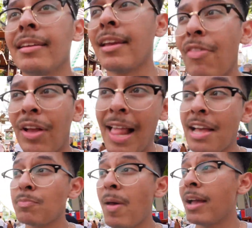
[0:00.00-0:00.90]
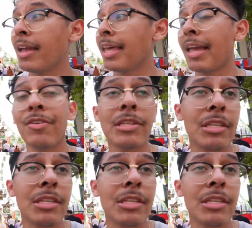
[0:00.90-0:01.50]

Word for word: Give the glass back and they give you